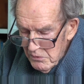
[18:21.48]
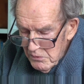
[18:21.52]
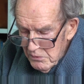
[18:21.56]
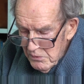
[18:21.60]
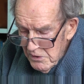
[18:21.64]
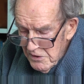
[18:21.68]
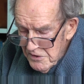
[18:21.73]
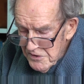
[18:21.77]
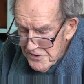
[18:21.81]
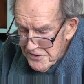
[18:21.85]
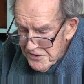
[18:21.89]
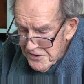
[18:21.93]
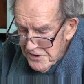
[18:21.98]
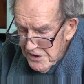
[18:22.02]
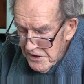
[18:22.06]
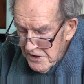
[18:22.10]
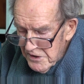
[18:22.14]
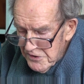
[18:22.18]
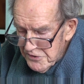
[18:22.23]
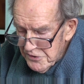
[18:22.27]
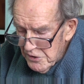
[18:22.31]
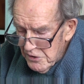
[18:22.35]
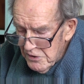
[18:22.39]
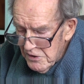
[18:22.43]
whereas
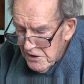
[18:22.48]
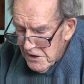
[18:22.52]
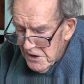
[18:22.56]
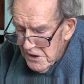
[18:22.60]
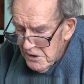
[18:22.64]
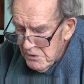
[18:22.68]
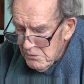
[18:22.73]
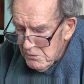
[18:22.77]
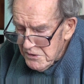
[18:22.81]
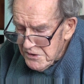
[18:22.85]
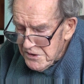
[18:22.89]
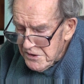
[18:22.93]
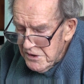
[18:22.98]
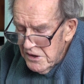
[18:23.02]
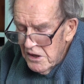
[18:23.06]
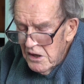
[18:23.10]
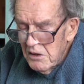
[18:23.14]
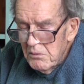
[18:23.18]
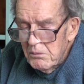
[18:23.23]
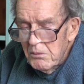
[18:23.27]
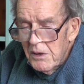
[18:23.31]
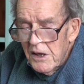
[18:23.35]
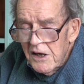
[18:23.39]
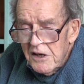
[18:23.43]
John Glenn was
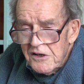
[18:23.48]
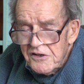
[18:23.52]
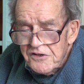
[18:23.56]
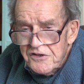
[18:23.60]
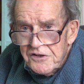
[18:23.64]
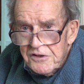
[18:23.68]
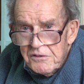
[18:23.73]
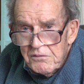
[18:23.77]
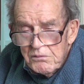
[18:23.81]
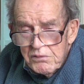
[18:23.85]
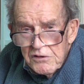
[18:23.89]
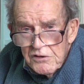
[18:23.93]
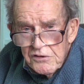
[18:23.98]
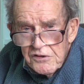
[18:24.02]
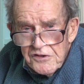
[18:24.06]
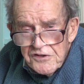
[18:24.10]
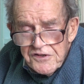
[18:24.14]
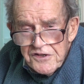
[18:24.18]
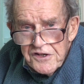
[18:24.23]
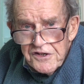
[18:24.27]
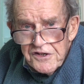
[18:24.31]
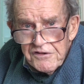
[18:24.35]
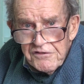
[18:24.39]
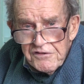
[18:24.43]
Max
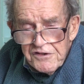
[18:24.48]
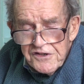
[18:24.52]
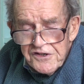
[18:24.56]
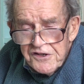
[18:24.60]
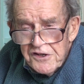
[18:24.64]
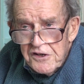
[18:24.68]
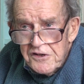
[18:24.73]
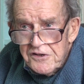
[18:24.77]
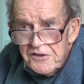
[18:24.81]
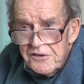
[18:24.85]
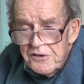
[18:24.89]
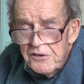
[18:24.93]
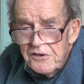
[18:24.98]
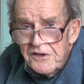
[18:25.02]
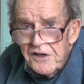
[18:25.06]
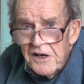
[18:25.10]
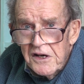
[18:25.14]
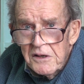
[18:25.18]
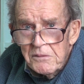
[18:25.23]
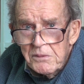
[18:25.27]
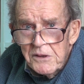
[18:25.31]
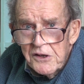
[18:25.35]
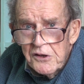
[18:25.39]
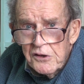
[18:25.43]
Perutz's research student, I
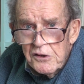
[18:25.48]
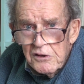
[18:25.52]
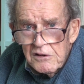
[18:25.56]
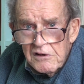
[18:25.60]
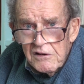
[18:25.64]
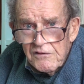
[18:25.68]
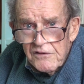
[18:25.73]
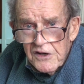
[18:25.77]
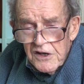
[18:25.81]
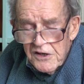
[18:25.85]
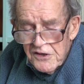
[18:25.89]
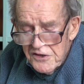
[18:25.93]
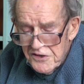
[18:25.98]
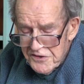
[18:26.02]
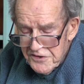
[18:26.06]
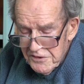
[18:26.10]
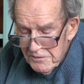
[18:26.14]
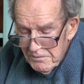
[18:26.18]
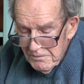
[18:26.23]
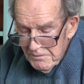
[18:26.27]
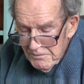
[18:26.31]
had been Orevan's.